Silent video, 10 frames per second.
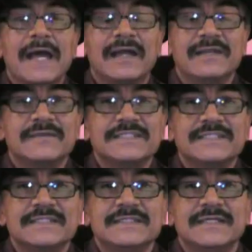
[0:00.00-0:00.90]
I never
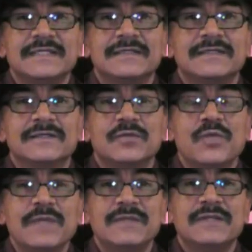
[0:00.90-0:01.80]
seen
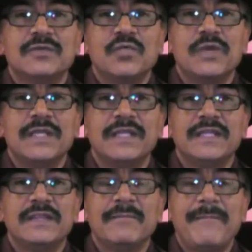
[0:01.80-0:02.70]
women with
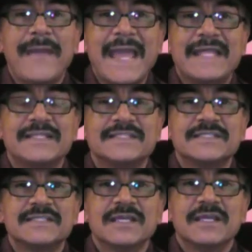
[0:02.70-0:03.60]

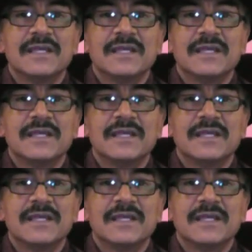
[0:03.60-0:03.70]
pants,